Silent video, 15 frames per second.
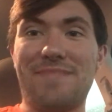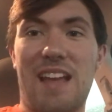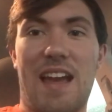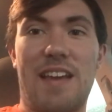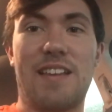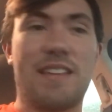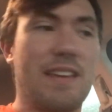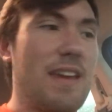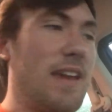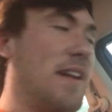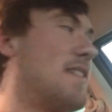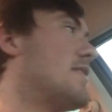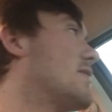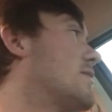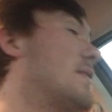I
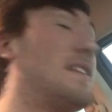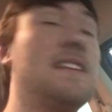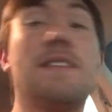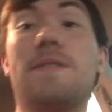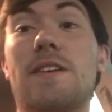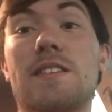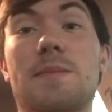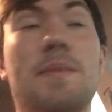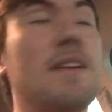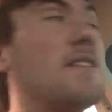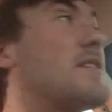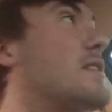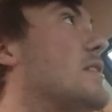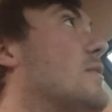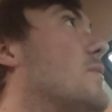can't. So I need to find something
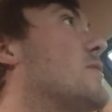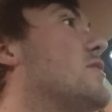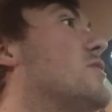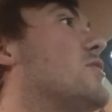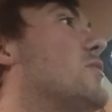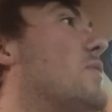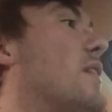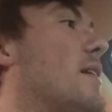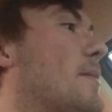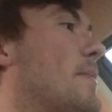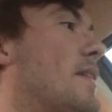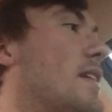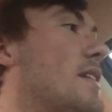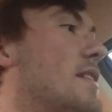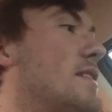else to do, which is annoying
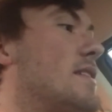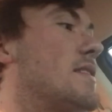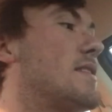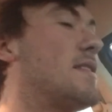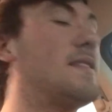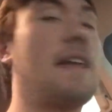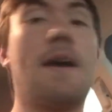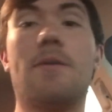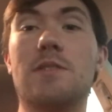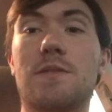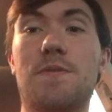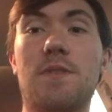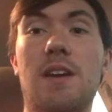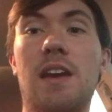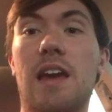because that was
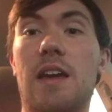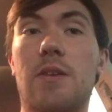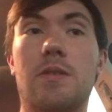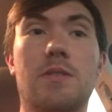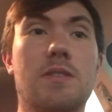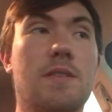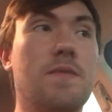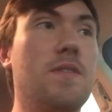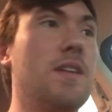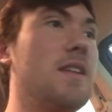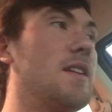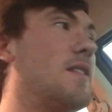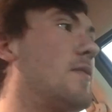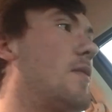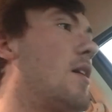free and it was
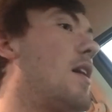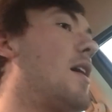convenient.